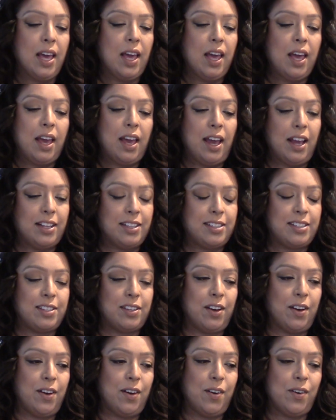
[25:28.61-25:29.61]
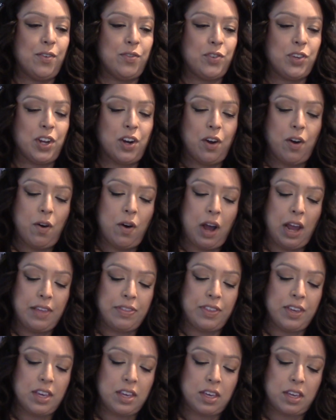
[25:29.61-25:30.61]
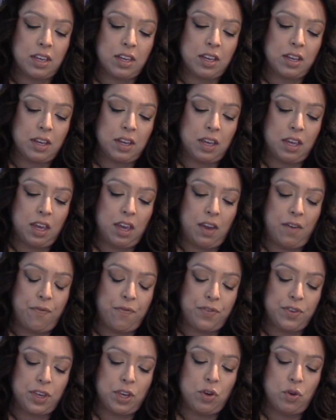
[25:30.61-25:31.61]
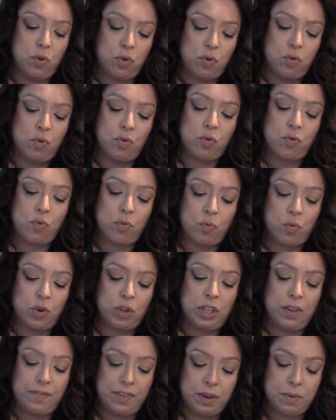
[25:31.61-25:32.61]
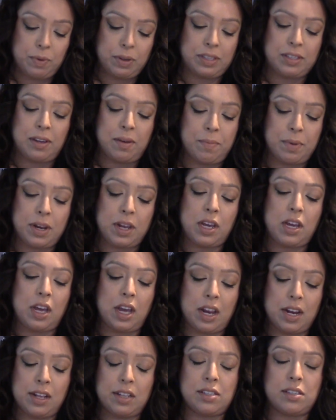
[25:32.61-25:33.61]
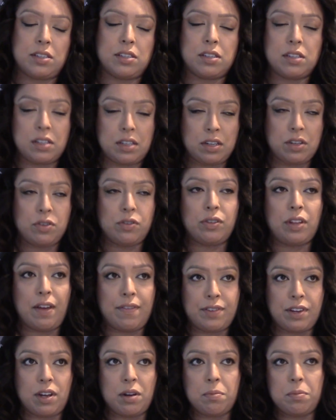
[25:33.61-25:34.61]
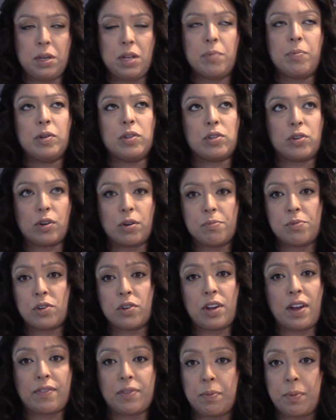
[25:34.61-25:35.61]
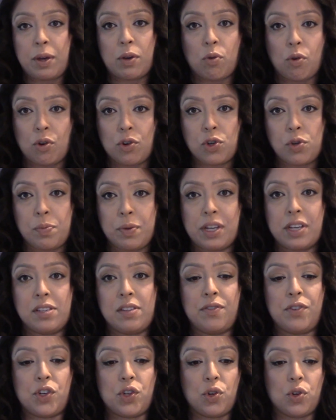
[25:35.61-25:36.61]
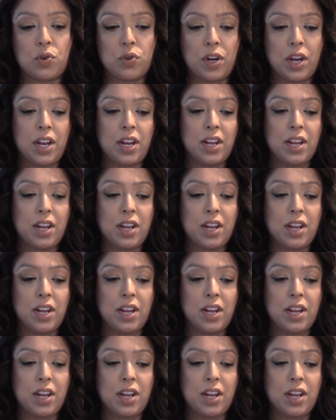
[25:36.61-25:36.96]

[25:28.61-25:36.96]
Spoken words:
And so, you know, I think if you were living with somebody and you left on amenable terms, or you have to be cordial because of children,